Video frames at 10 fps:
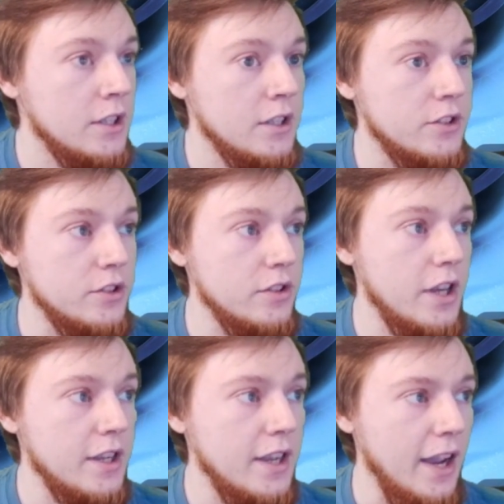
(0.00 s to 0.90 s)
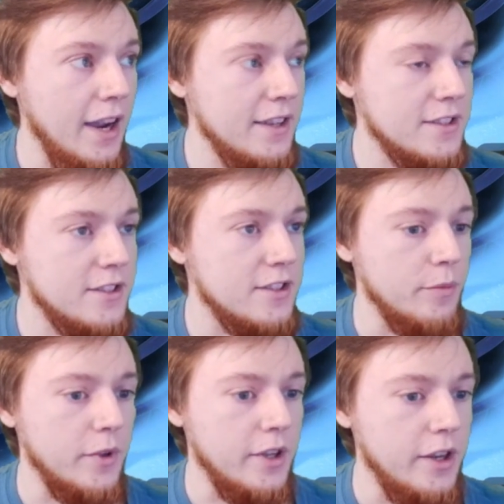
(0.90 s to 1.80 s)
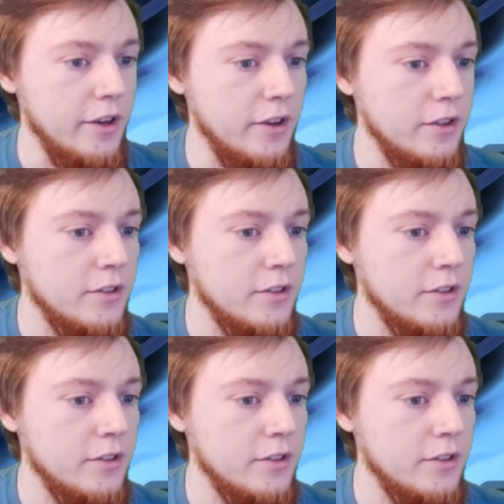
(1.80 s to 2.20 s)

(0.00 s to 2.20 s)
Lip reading: Do they cast something here?